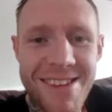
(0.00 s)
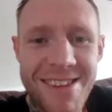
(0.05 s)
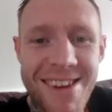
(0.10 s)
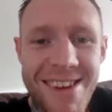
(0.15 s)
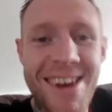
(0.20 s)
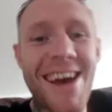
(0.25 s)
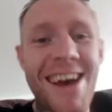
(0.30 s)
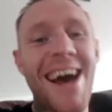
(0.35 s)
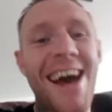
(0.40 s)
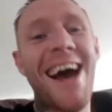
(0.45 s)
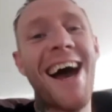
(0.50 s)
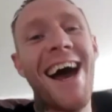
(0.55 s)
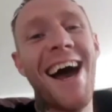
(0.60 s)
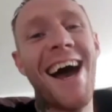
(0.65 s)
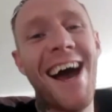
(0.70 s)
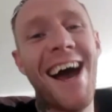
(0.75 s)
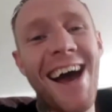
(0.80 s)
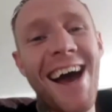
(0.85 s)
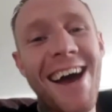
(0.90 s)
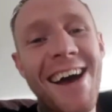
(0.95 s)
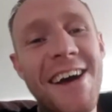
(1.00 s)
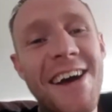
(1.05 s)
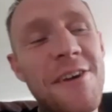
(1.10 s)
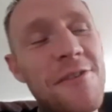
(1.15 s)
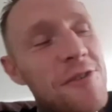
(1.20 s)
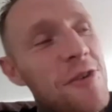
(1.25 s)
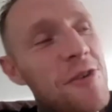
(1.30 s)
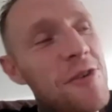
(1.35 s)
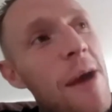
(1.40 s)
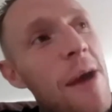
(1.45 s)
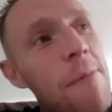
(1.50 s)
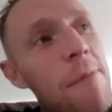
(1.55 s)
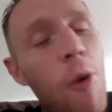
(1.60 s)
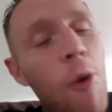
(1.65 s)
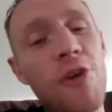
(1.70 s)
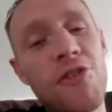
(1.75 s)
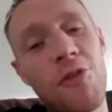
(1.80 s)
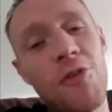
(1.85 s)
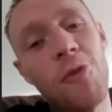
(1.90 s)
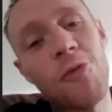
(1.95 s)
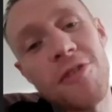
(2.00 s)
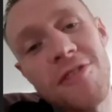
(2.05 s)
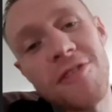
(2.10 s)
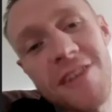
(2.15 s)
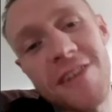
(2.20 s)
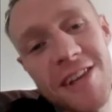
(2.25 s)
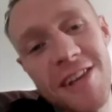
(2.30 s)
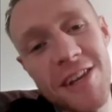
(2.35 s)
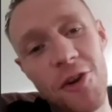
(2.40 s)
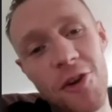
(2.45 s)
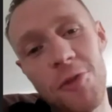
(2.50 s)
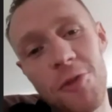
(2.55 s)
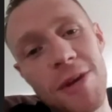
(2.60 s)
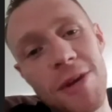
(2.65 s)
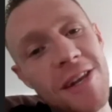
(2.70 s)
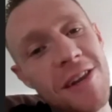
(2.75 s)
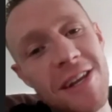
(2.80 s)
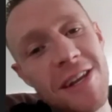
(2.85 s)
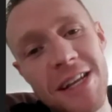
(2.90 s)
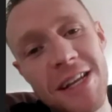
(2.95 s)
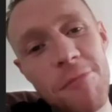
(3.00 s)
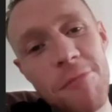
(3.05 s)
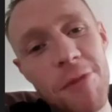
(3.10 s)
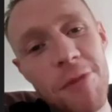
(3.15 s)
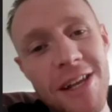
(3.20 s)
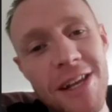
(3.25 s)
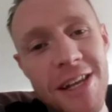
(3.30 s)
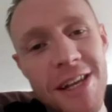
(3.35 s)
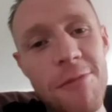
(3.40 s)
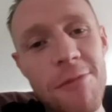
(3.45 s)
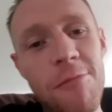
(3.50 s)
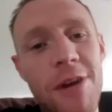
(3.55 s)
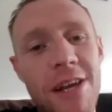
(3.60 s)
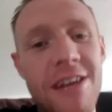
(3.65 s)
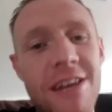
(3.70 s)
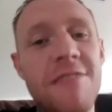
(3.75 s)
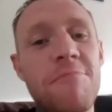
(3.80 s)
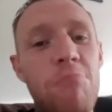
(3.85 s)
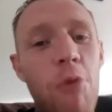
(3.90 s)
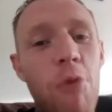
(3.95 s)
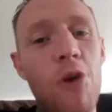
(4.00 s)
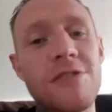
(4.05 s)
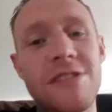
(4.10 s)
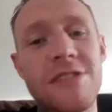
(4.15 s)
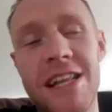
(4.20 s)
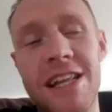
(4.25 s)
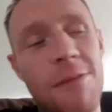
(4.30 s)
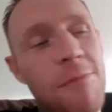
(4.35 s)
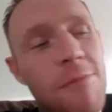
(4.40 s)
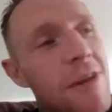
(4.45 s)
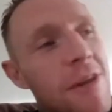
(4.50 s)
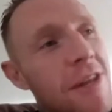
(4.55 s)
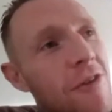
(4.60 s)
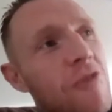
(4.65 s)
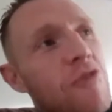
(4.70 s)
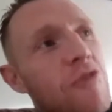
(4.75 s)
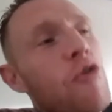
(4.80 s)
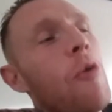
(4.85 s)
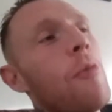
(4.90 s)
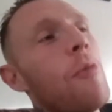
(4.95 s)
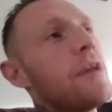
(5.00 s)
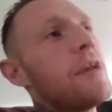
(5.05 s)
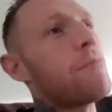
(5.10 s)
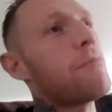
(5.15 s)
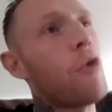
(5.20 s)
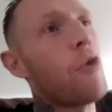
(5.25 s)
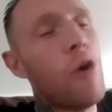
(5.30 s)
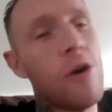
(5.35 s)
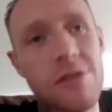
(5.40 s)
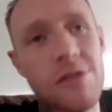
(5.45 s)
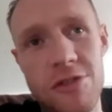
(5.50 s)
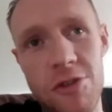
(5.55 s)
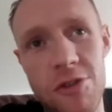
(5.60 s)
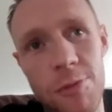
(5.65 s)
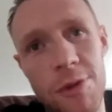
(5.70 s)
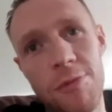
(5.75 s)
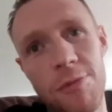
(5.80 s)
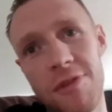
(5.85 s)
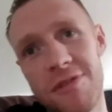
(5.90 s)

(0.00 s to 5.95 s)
There's a great buzz around the city, you know what I mean? Like Limerick is buzzing at the minute. There's so many pros, you know what I mean?